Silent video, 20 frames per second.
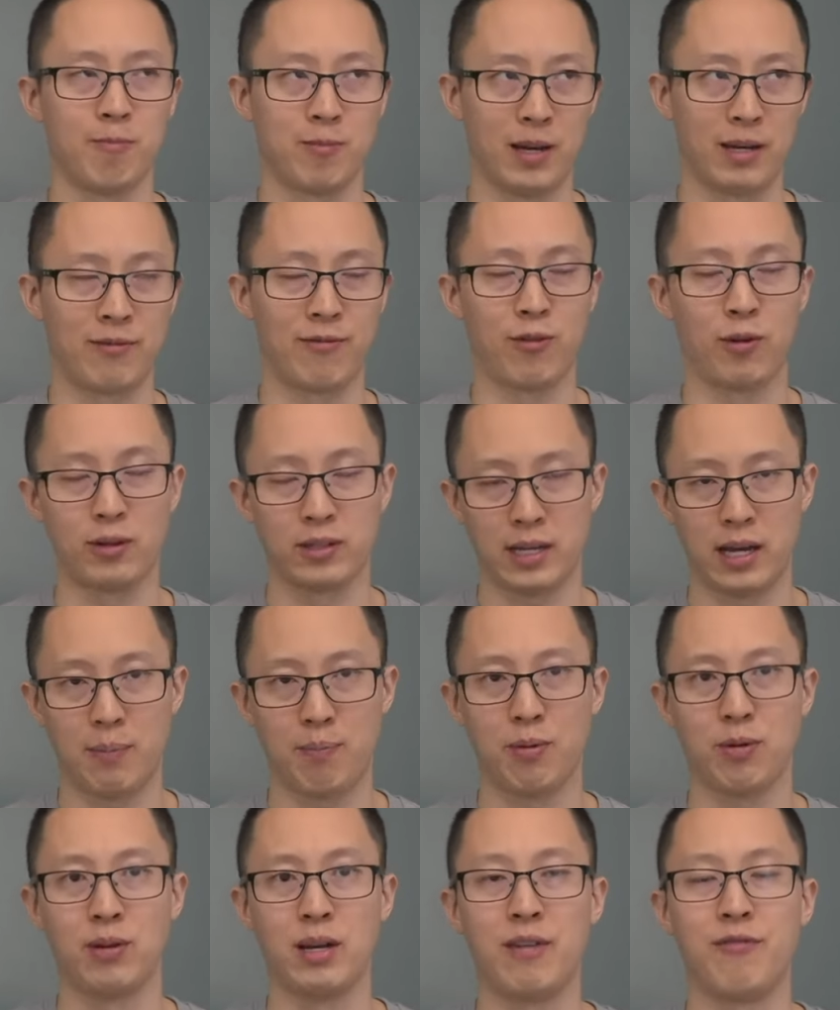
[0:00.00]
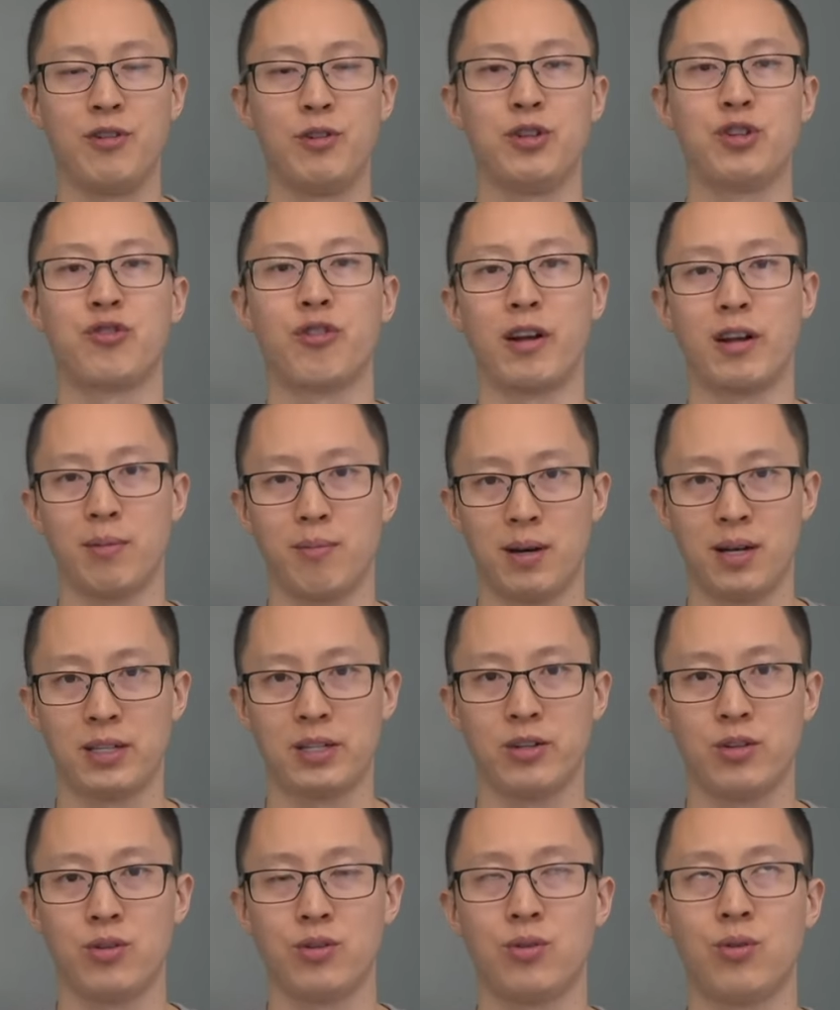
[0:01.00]
like for example, if you strain a
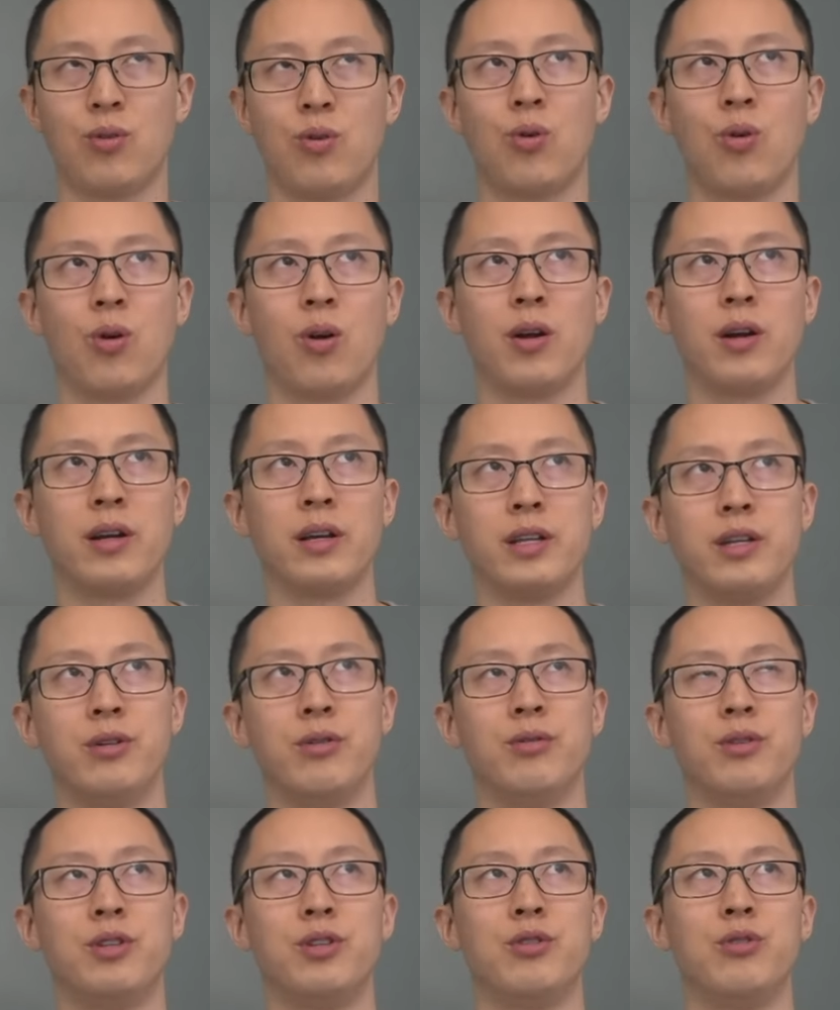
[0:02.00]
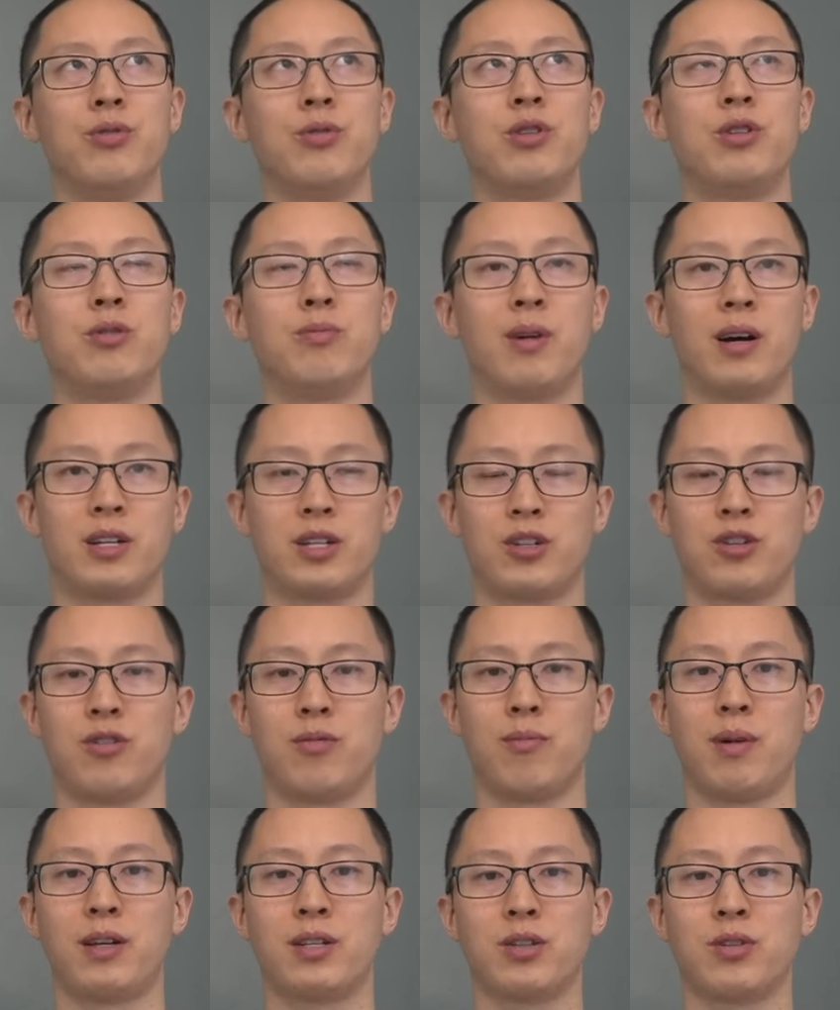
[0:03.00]
muscle or you do too much
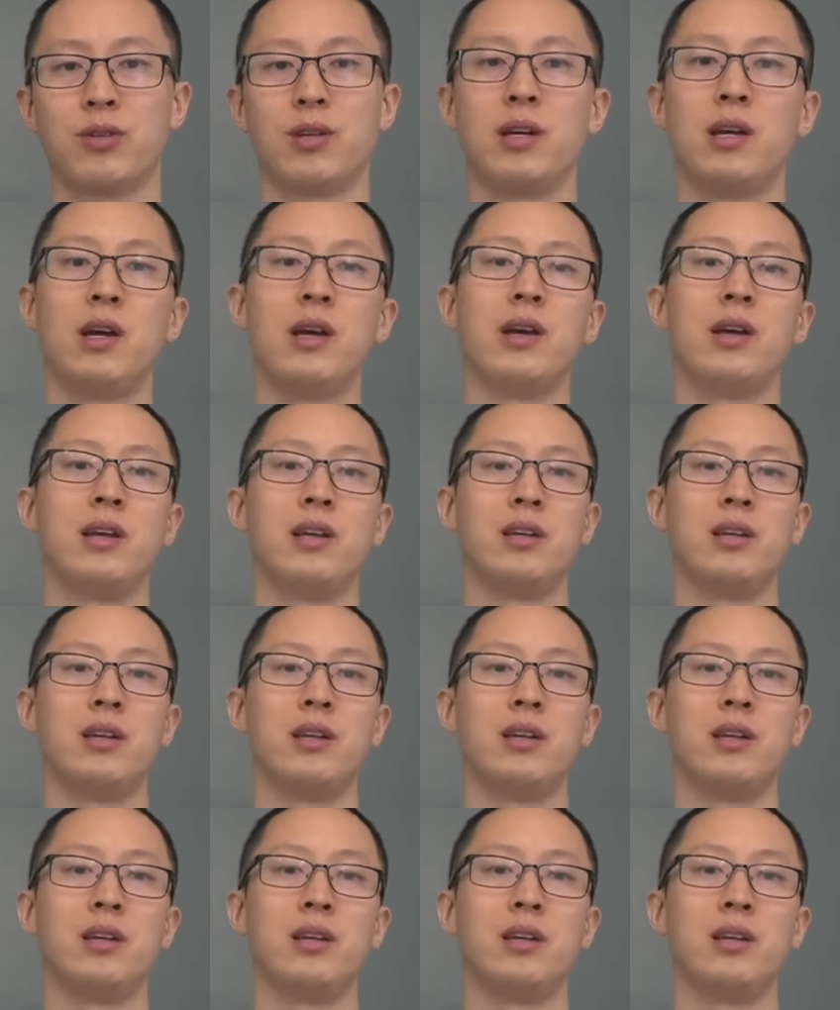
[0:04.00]
to a muscle,